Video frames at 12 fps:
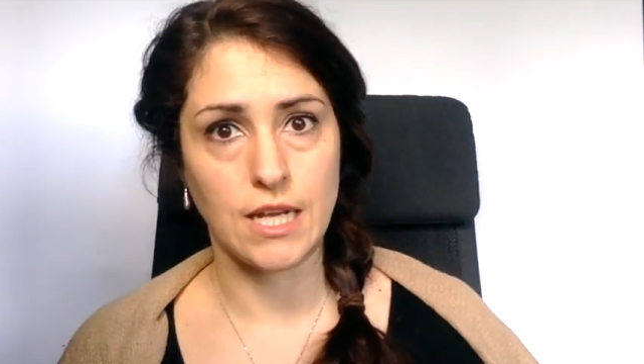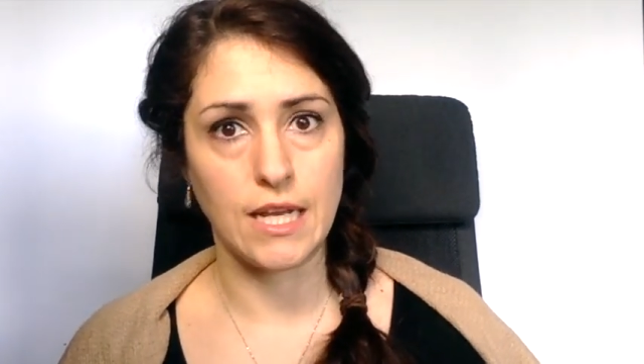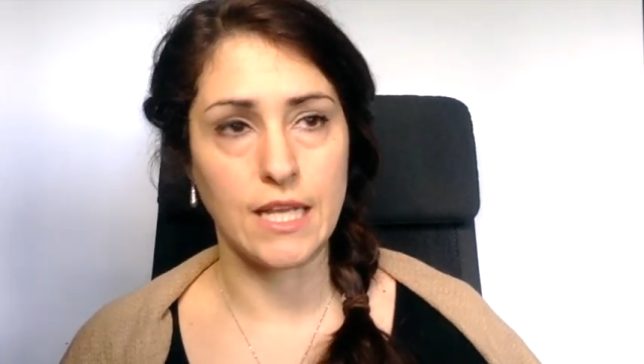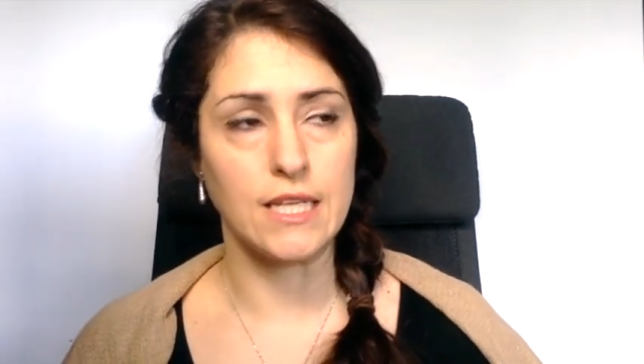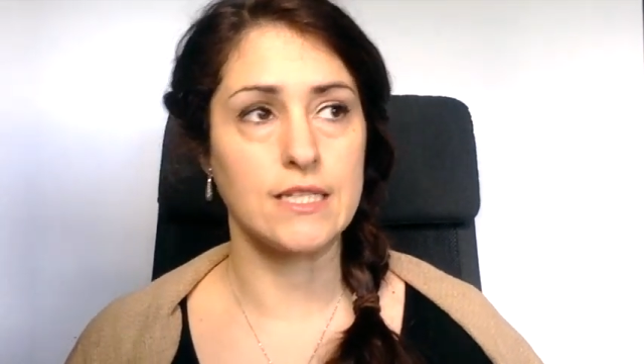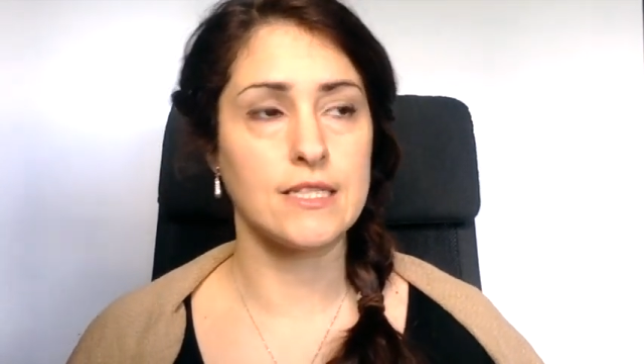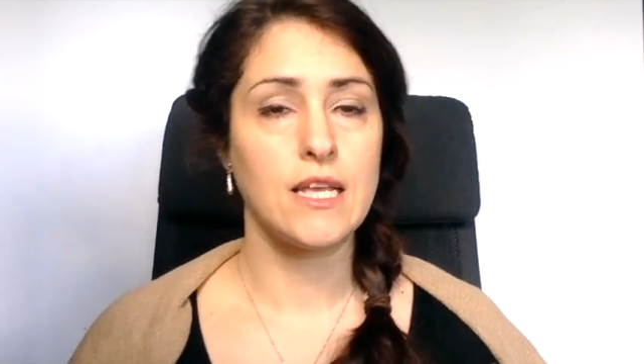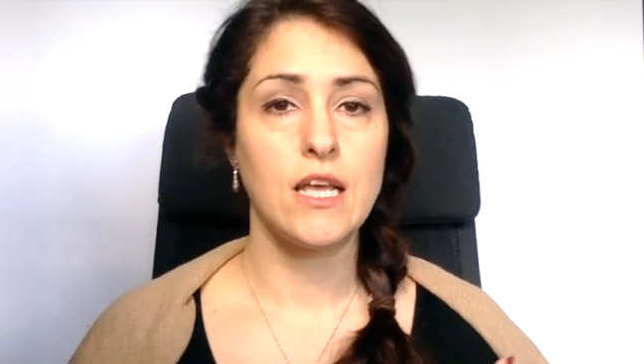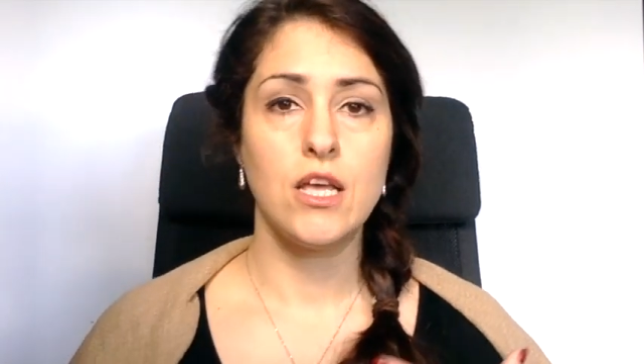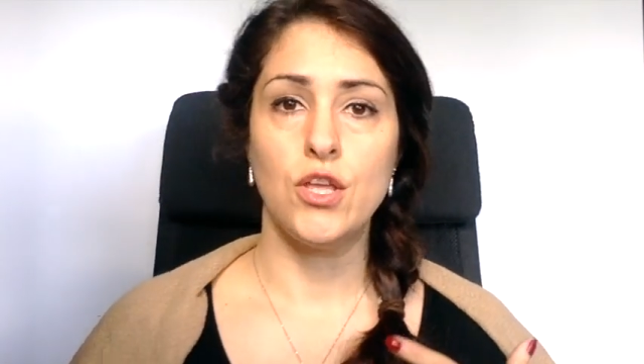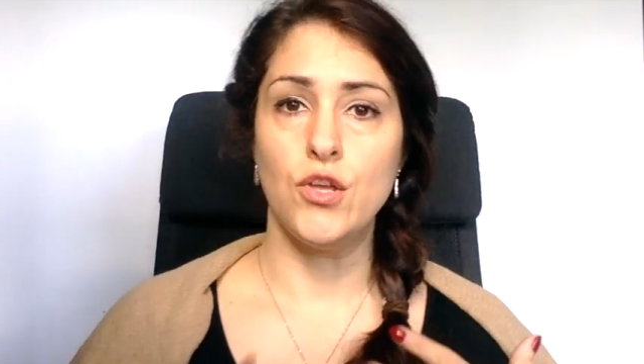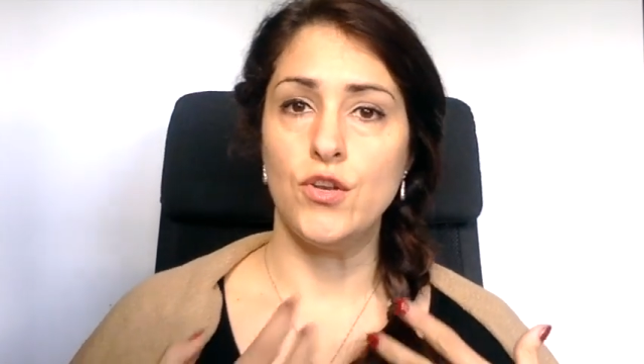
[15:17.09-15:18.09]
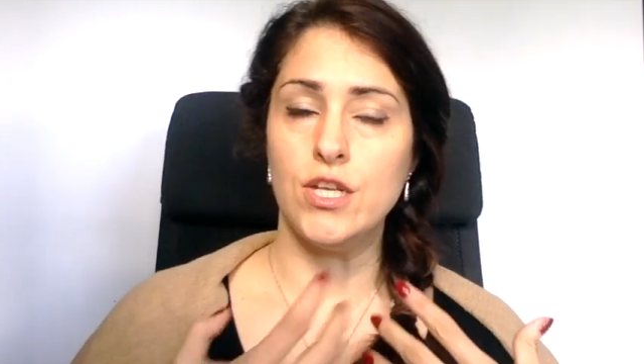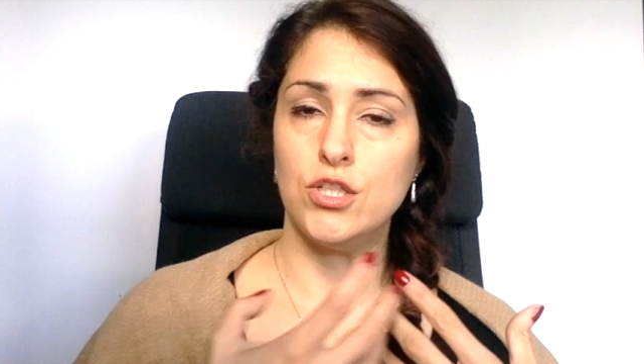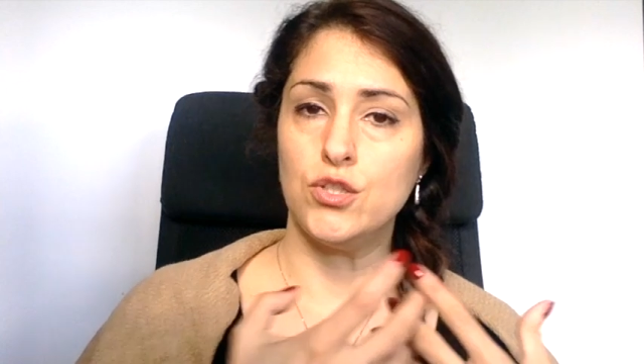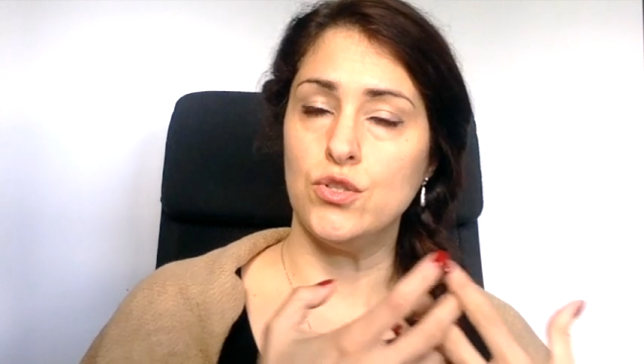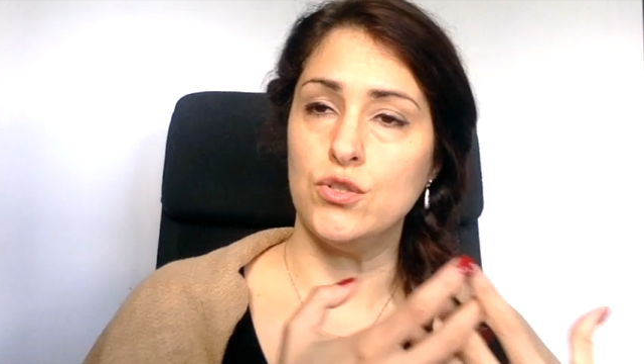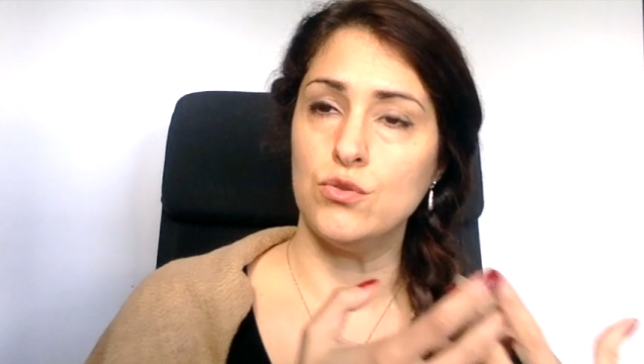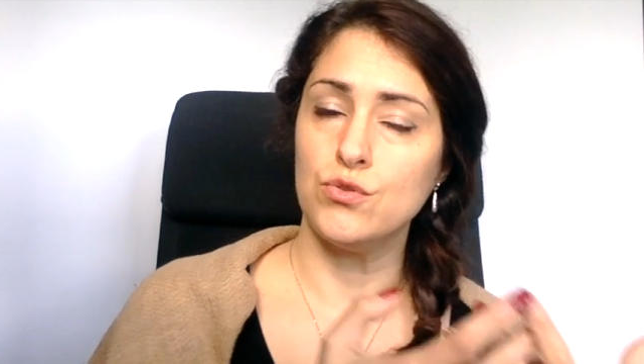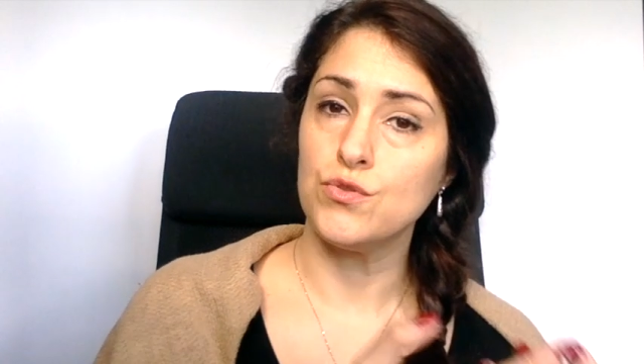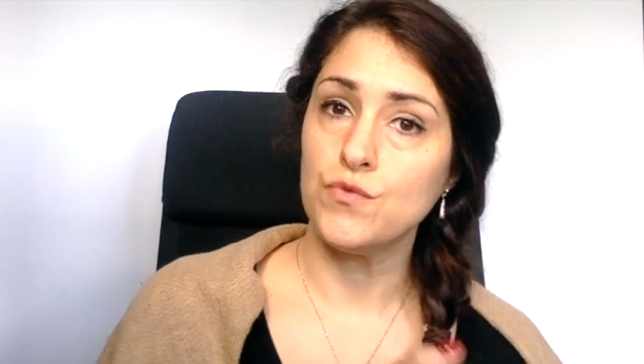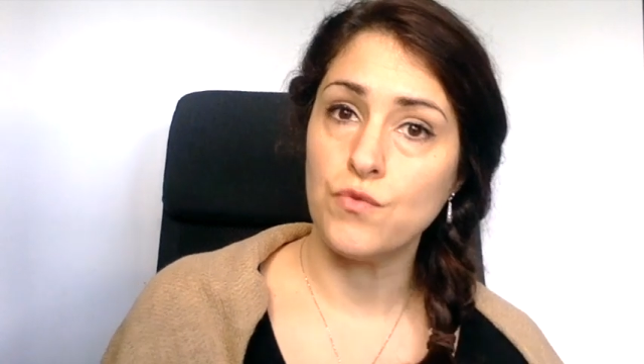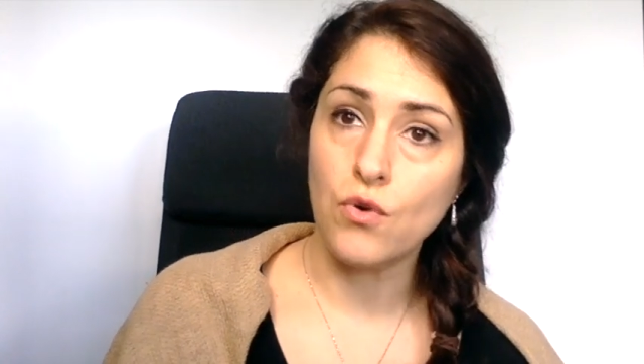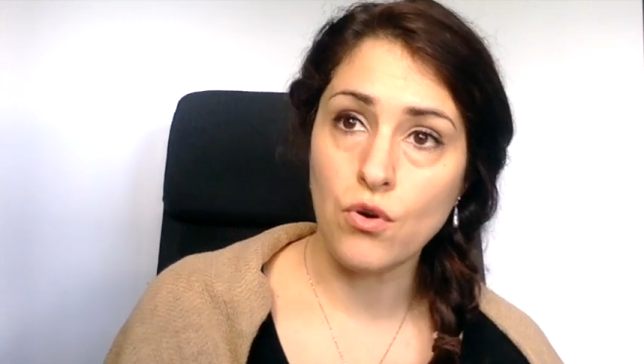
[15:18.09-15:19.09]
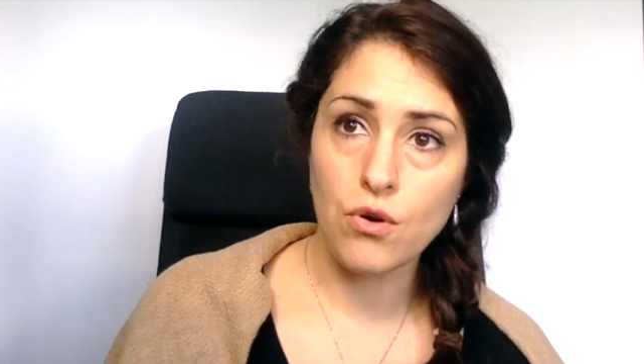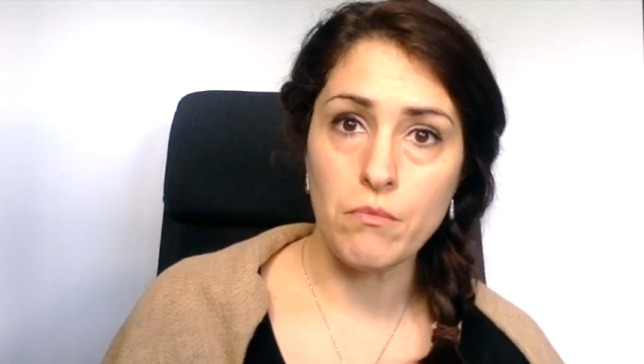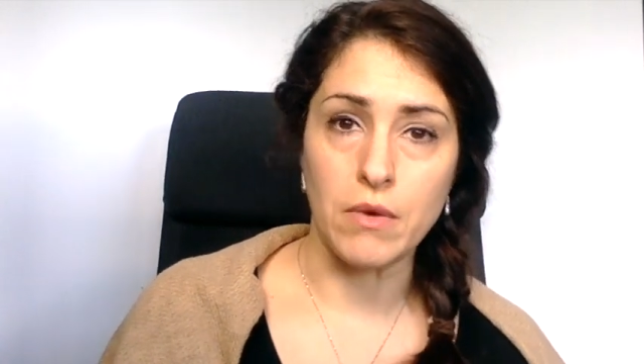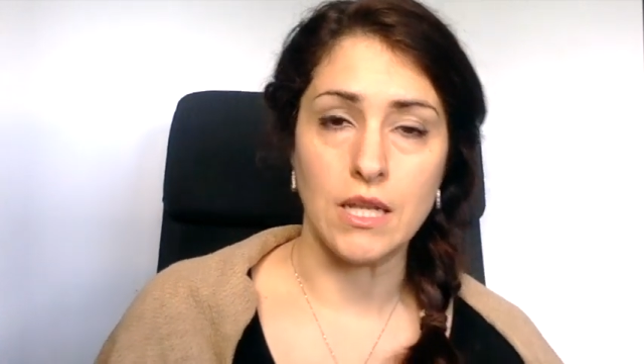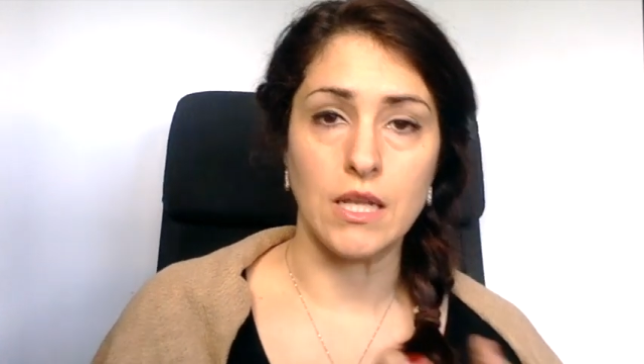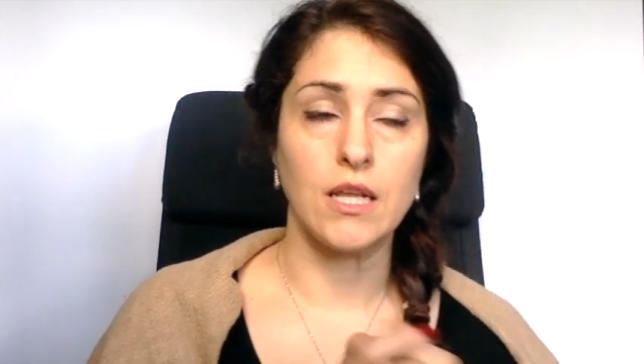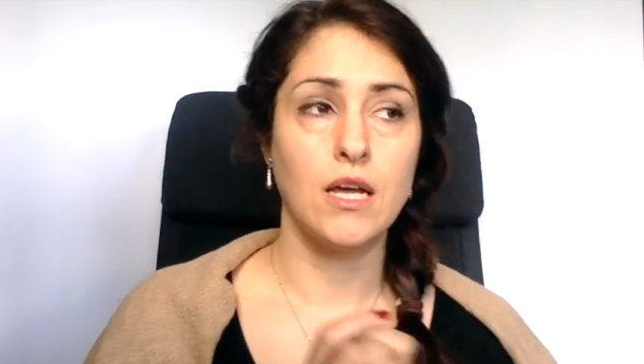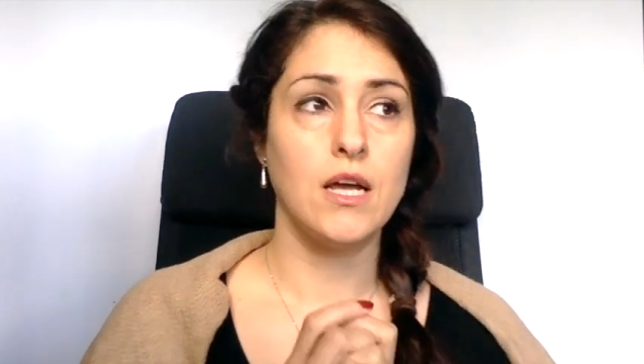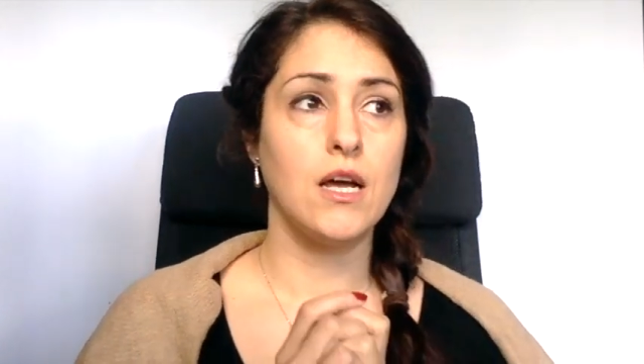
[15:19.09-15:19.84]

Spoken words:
That is, you need to use formal.